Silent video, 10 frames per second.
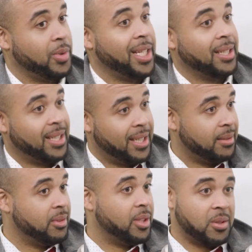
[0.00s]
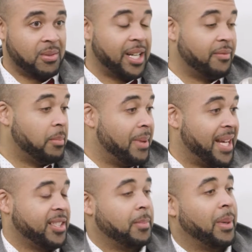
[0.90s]
who needed to get out of a
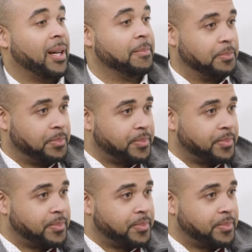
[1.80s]
bad spot.